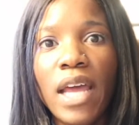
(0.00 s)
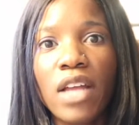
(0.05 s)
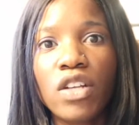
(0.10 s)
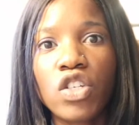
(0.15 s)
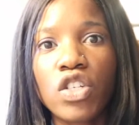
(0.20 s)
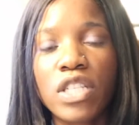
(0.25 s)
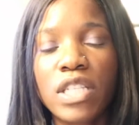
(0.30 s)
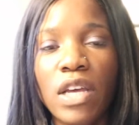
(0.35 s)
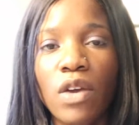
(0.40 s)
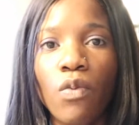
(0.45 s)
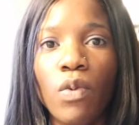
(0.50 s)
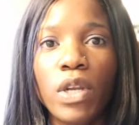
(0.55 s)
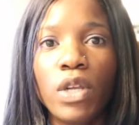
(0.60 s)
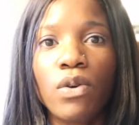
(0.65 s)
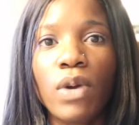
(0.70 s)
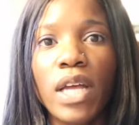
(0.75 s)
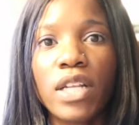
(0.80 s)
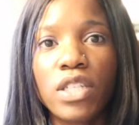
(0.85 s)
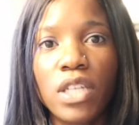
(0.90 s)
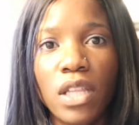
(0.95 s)
And just like when you
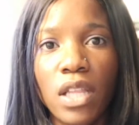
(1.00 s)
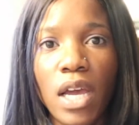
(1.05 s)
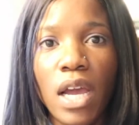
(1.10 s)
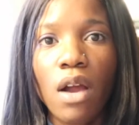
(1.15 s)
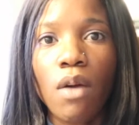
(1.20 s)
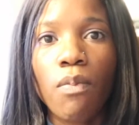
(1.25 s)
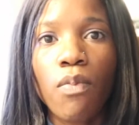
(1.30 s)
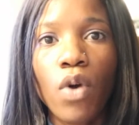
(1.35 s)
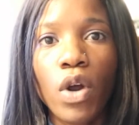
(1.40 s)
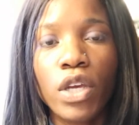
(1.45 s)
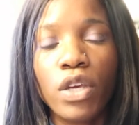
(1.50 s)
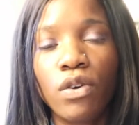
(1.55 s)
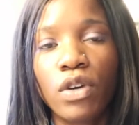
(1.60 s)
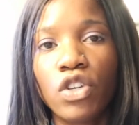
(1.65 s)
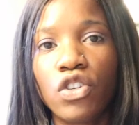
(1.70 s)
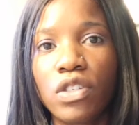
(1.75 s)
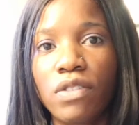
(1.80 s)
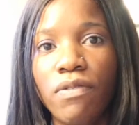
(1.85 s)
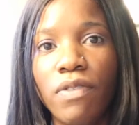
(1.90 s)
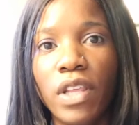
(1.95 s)
get to the airport, you
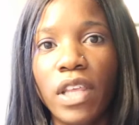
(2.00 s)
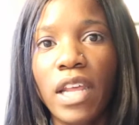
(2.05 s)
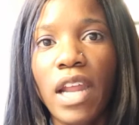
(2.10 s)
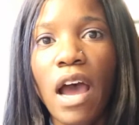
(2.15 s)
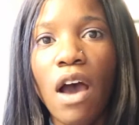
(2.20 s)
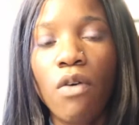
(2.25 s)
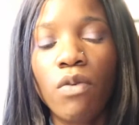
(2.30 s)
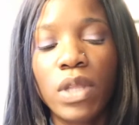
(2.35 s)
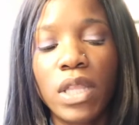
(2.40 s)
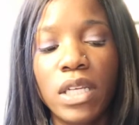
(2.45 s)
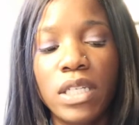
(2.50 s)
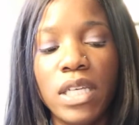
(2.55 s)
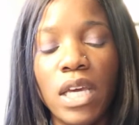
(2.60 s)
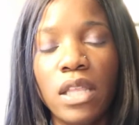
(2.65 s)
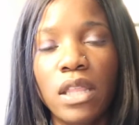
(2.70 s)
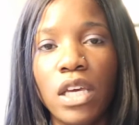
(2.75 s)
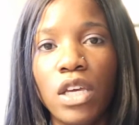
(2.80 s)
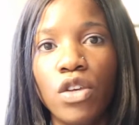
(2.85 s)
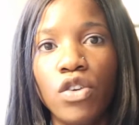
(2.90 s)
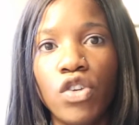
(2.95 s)
could just fill it out with the
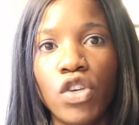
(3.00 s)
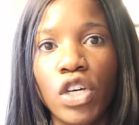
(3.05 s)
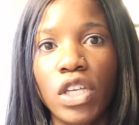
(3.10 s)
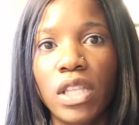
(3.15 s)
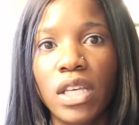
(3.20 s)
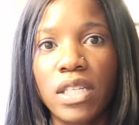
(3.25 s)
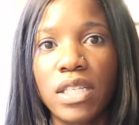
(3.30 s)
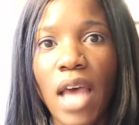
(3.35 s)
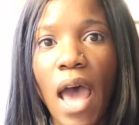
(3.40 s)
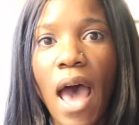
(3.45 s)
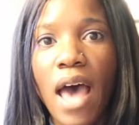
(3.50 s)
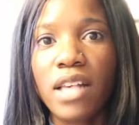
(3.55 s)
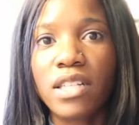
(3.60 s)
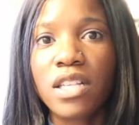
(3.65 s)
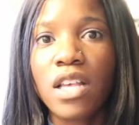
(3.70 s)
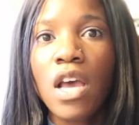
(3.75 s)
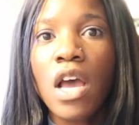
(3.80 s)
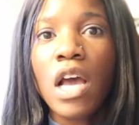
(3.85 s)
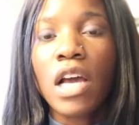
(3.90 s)
date that you took the test,